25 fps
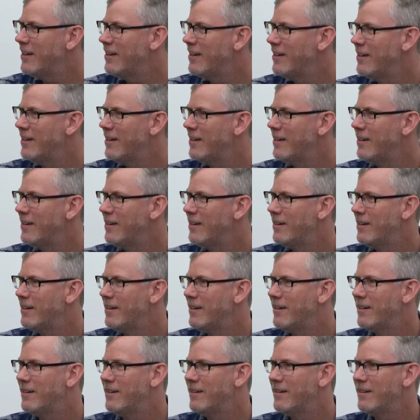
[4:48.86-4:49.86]

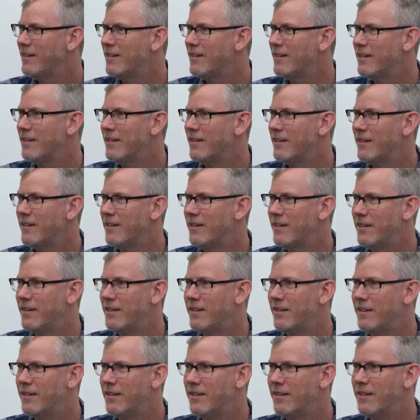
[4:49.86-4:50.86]

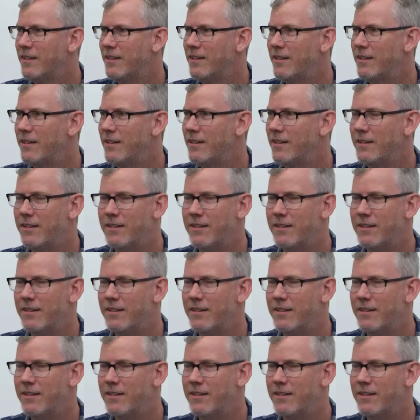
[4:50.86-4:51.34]
(no one is talking)